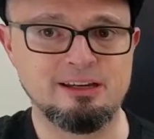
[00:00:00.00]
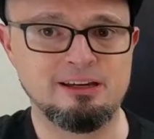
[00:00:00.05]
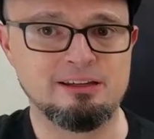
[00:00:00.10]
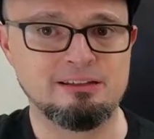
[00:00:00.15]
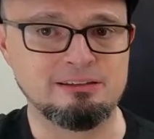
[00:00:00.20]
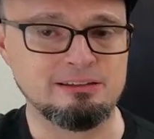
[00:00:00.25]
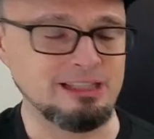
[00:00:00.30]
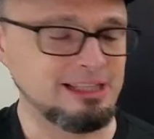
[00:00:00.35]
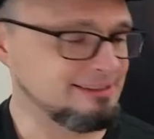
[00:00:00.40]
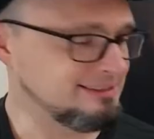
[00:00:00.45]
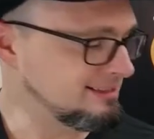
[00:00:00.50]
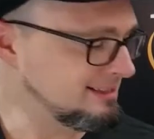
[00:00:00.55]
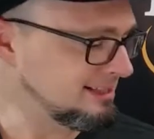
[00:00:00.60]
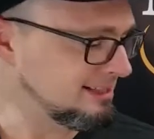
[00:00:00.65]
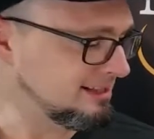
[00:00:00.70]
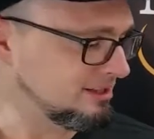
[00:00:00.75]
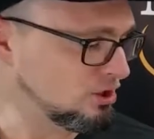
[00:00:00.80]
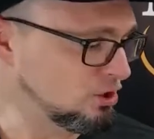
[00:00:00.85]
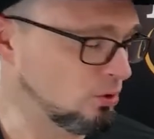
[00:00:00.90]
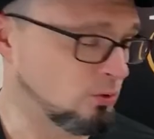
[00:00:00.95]
let's
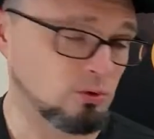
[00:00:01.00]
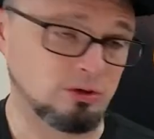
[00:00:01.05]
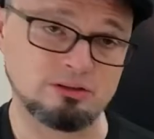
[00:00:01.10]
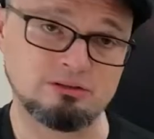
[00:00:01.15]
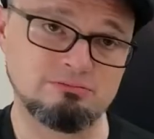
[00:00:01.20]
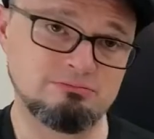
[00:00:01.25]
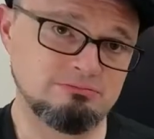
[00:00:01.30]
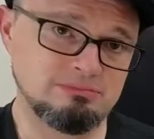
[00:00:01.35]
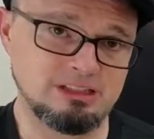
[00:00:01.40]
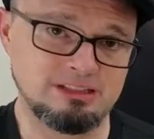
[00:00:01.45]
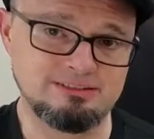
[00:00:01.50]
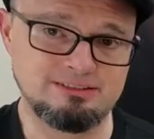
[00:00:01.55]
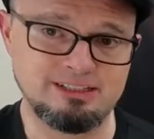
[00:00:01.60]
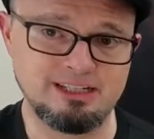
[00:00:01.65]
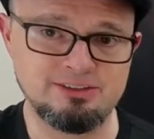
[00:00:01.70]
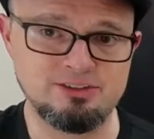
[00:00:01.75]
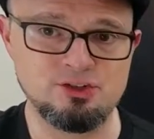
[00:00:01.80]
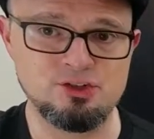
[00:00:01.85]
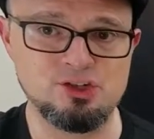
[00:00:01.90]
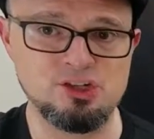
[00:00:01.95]
get a chord, let's
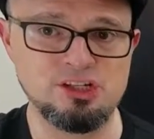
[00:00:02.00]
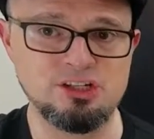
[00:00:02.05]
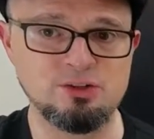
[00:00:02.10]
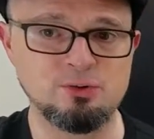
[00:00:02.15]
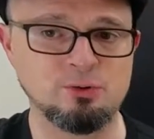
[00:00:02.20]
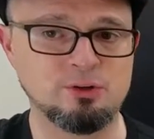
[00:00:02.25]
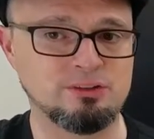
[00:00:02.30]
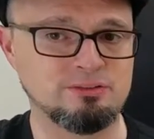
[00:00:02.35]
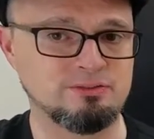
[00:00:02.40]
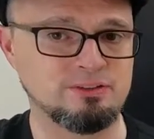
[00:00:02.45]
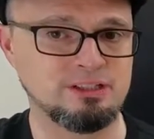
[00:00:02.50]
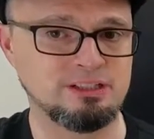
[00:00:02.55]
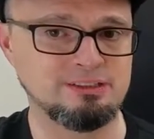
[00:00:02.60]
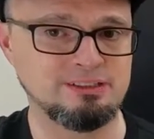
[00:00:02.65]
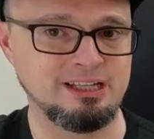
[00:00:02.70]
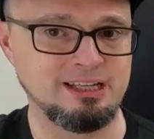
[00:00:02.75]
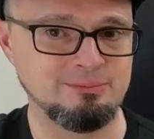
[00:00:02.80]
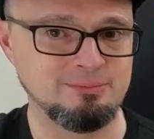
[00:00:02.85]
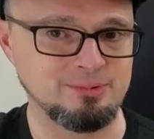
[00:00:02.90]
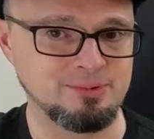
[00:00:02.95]
say the G chord, for
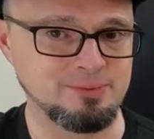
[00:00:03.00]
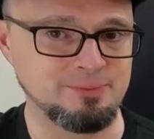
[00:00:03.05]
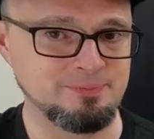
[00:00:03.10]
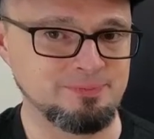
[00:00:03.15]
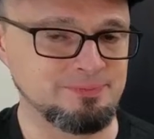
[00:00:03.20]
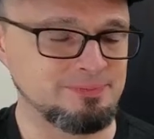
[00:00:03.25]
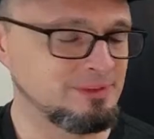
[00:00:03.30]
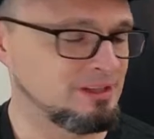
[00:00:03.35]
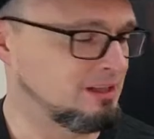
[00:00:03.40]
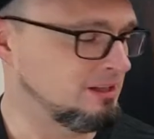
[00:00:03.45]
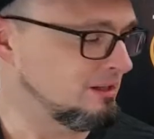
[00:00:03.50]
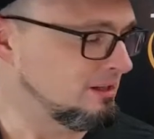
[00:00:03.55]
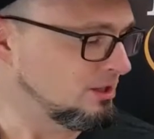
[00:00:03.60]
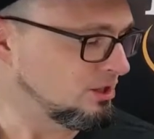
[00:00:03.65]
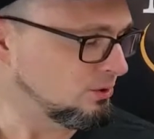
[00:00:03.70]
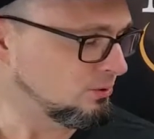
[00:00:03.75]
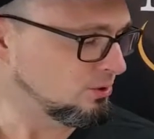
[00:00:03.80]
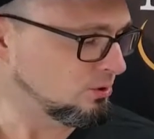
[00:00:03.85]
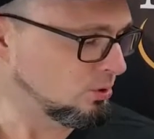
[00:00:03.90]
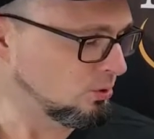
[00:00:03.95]
example.
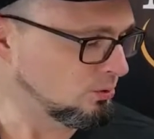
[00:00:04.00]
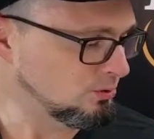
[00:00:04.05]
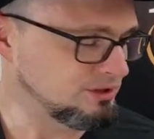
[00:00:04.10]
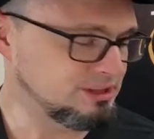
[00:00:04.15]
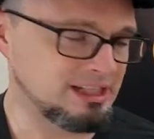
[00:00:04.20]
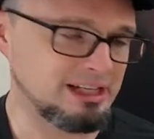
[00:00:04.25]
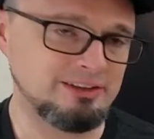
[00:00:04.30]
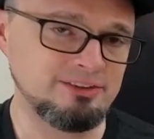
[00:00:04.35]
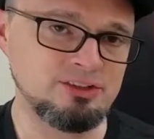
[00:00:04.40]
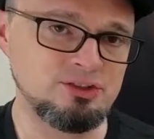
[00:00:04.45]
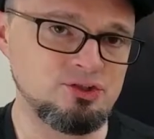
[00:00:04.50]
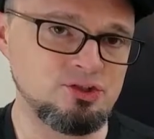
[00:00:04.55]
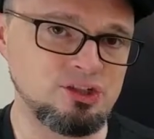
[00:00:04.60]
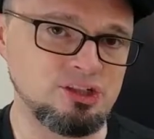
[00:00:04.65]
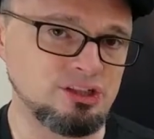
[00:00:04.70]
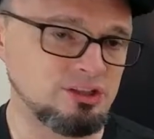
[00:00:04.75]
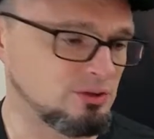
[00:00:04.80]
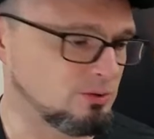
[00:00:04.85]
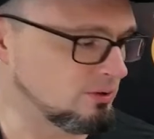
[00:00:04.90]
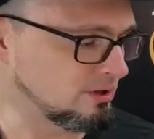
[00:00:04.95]
You would hold down the
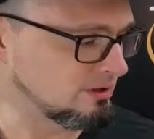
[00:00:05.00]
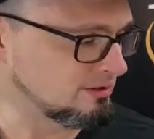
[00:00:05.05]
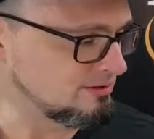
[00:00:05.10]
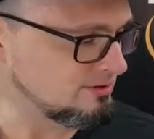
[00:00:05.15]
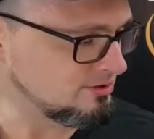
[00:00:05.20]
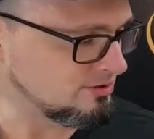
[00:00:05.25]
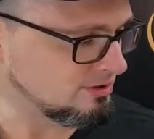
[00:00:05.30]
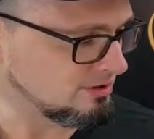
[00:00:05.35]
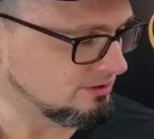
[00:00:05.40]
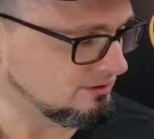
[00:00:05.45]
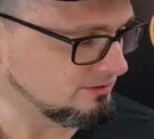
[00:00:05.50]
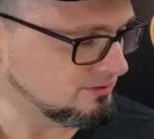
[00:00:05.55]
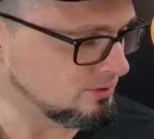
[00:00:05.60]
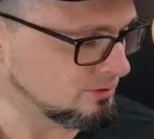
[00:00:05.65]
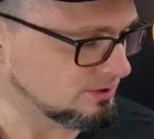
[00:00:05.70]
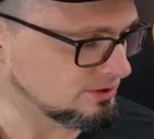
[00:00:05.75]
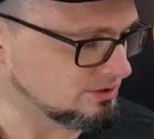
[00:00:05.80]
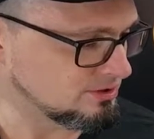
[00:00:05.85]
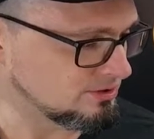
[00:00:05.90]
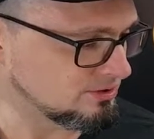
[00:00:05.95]
G chord, so of
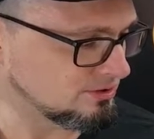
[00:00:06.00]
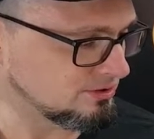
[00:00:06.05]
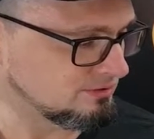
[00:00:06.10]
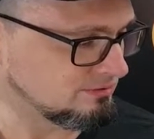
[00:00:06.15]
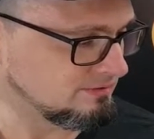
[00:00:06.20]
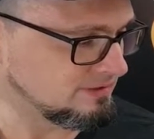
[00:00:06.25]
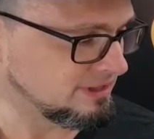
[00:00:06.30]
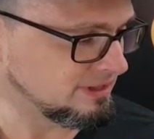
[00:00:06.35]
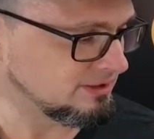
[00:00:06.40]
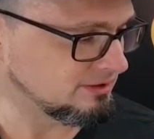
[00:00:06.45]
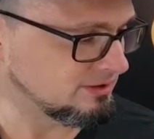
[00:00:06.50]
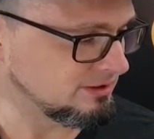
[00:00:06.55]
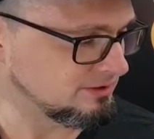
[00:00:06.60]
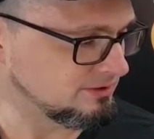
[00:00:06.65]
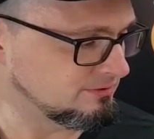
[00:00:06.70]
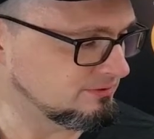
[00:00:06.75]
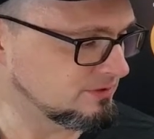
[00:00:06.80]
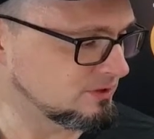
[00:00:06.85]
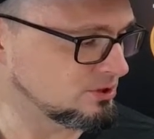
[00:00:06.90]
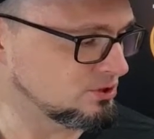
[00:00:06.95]
course third finger on the
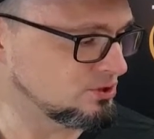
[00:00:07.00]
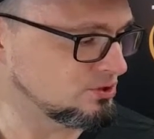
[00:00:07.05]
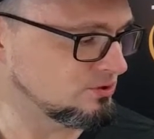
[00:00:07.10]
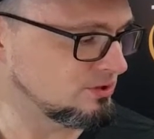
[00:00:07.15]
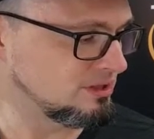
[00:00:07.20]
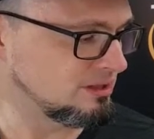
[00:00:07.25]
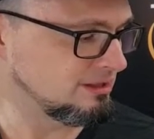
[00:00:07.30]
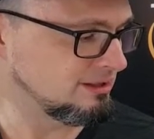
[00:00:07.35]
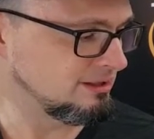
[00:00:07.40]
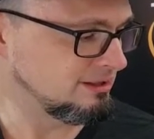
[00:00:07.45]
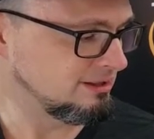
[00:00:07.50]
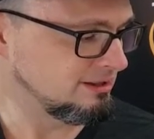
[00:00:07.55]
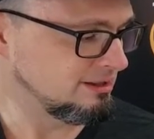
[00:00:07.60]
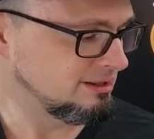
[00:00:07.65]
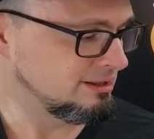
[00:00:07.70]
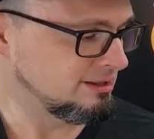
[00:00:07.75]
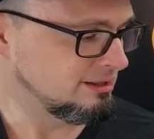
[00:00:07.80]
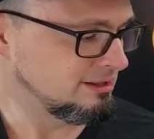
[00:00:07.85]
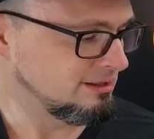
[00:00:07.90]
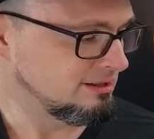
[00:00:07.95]
first string,
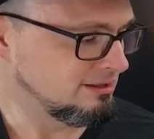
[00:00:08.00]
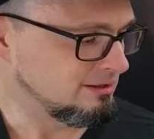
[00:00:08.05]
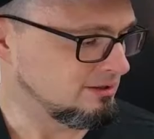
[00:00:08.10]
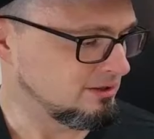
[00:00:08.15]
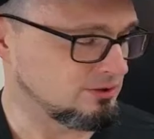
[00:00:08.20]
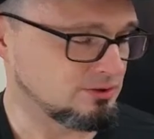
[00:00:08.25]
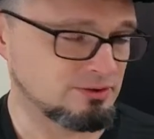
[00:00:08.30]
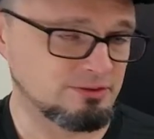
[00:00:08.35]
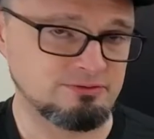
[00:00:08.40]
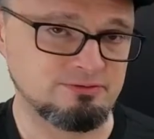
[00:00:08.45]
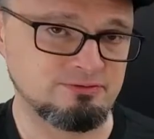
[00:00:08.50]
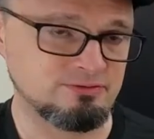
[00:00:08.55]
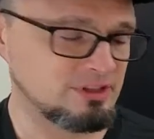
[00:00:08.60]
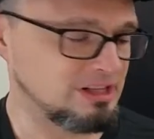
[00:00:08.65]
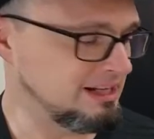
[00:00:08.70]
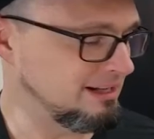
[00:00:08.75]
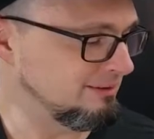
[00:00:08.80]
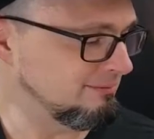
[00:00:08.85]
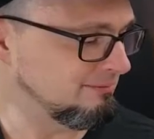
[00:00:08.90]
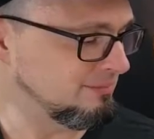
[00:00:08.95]
third
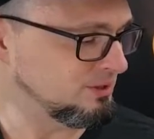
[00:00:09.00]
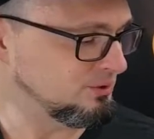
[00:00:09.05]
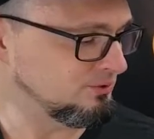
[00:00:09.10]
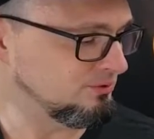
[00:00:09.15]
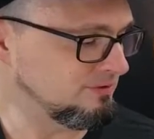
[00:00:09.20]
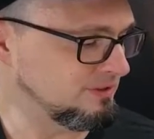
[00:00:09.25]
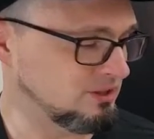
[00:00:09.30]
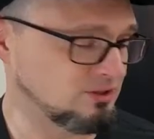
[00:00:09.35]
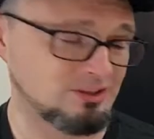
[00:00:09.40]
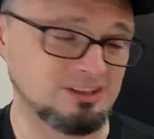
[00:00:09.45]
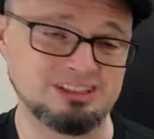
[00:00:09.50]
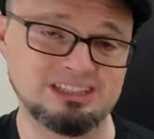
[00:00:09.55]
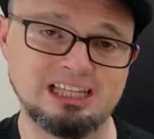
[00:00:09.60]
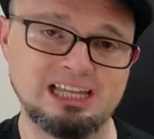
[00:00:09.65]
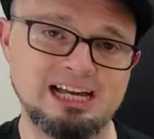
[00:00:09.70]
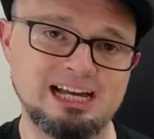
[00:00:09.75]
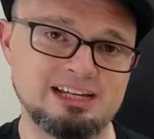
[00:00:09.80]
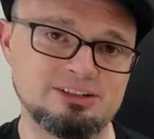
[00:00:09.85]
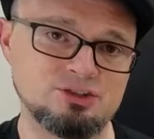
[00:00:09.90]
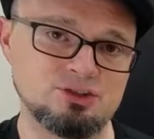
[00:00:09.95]
fret, middle finger on the
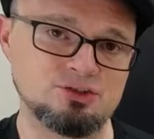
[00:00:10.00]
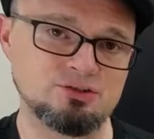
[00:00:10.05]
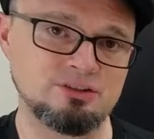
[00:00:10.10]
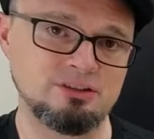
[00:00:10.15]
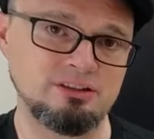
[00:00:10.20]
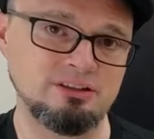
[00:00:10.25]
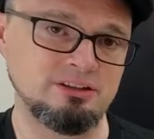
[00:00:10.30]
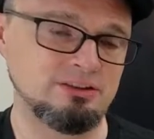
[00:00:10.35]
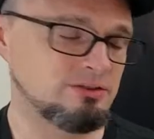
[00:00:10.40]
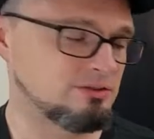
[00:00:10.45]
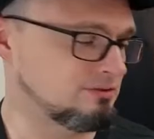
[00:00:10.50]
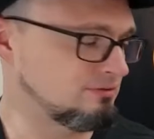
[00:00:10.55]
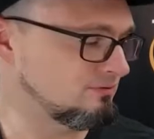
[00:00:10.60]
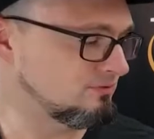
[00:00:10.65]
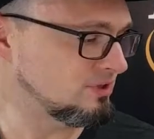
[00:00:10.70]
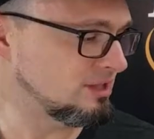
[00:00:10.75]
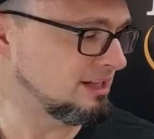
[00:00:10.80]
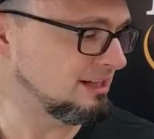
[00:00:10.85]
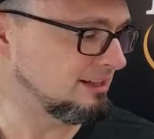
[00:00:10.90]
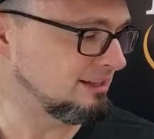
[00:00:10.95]
last string, third
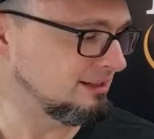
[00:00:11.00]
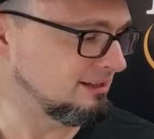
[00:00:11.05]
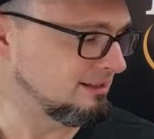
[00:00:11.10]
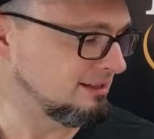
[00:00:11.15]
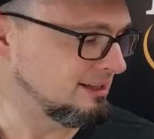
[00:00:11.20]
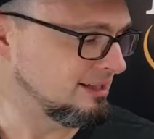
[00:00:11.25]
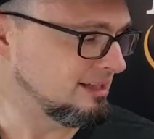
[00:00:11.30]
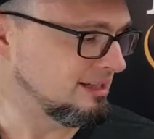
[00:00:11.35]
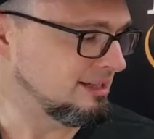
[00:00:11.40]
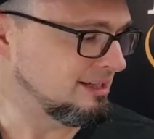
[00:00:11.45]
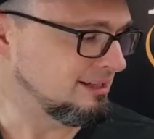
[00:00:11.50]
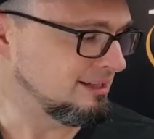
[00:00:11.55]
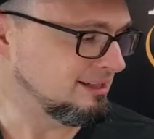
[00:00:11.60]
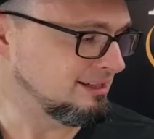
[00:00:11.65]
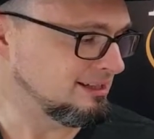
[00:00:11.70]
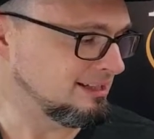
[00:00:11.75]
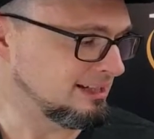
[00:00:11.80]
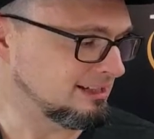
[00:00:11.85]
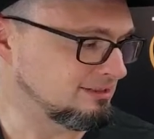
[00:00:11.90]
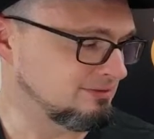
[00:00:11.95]
fret,
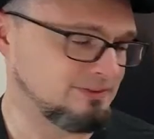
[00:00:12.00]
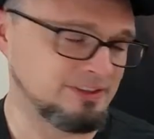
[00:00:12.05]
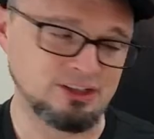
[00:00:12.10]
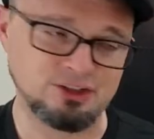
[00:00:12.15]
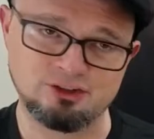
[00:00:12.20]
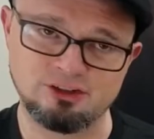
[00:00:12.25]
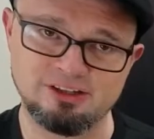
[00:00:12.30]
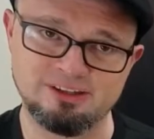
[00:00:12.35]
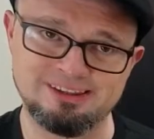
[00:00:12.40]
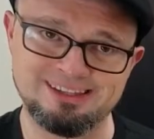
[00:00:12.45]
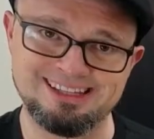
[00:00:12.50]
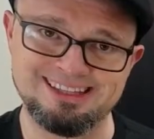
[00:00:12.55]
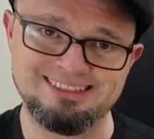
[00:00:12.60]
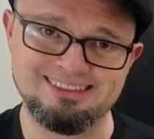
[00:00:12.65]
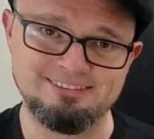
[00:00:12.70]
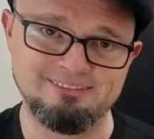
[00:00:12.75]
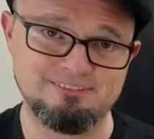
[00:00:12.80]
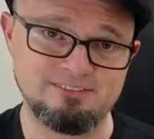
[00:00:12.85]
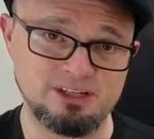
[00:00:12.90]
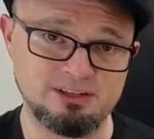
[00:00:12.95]
index finger on
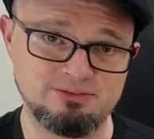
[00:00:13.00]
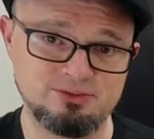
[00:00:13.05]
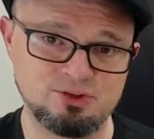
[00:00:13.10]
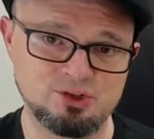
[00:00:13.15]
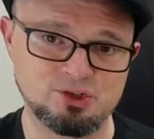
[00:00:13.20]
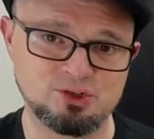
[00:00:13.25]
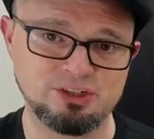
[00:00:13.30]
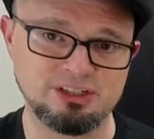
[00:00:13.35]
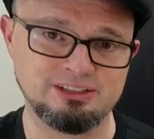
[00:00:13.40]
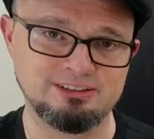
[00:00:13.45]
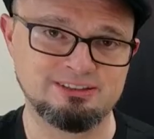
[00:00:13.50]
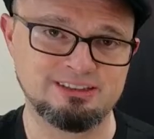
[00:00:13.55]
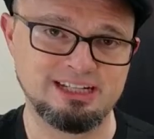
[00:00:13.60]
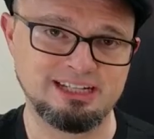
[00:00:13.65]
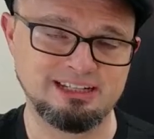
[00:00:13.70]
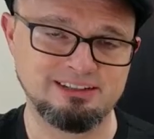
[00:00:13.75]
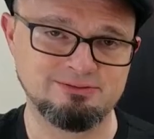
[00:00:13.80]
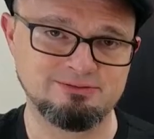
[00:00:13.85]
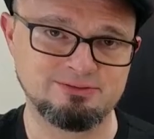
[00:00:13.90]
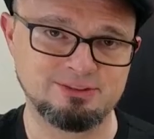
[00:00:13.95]
the fifth string,
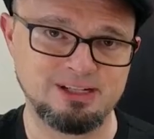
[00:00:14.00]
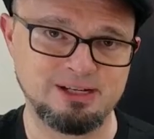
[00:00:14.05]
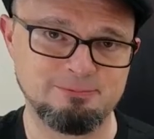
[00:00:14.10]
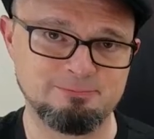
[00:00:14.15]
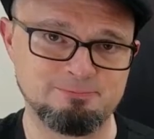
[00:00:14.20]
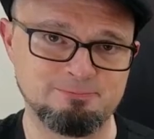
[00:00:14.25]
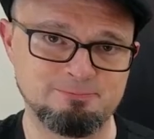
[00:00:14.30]
second fret.